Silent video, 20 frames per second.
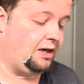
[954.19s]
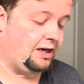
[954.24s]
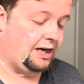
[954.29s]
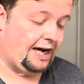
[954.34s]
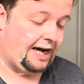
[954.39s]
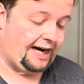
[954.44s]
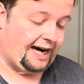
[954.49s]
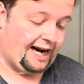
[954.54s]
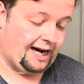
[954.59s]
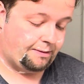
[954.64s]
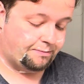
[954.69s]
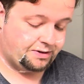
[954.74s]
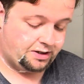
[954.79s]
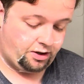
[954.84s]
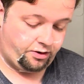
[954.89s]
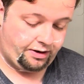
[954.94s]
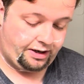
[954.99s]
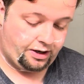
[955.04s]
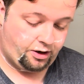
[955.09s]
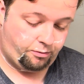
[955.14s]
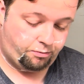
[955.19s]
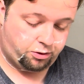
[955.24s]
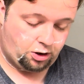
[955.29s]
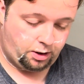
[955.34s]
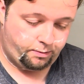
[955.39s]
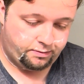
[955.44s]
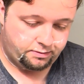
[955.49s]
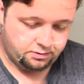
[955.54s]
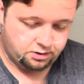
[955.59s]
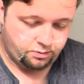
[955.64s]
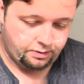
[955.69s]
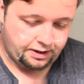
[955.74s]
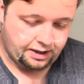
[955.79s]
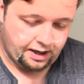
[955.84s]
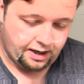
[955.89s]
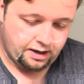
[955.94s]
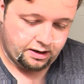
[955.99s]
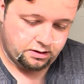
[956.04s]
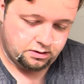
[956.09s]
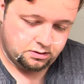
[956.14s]
had absolutely no problems with
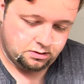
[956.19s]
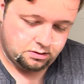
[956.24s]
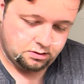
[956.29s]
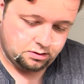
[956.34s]
that.